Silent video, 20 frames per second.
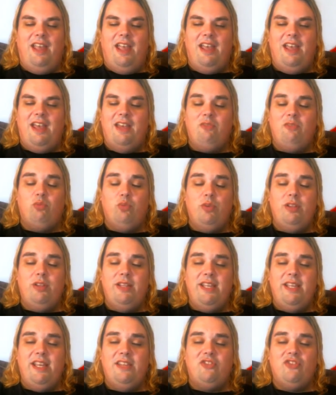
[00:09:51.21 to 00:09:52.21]
And, and
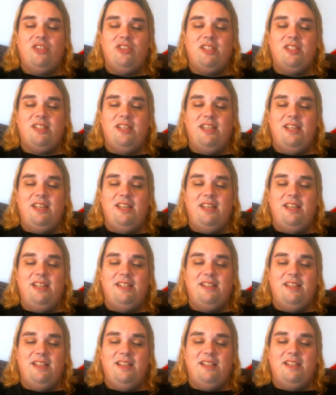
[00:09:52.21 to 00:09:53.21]
really, it just it,
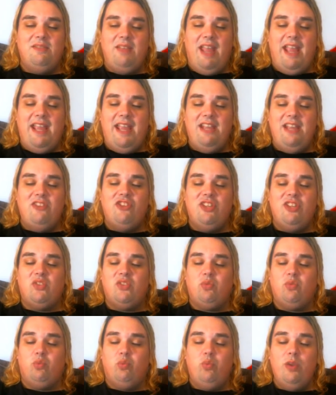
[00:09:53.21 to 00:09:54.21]
it it
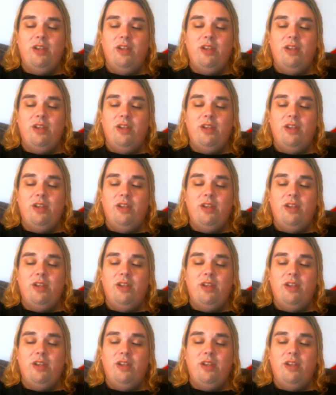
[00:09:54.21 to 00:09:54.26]
ages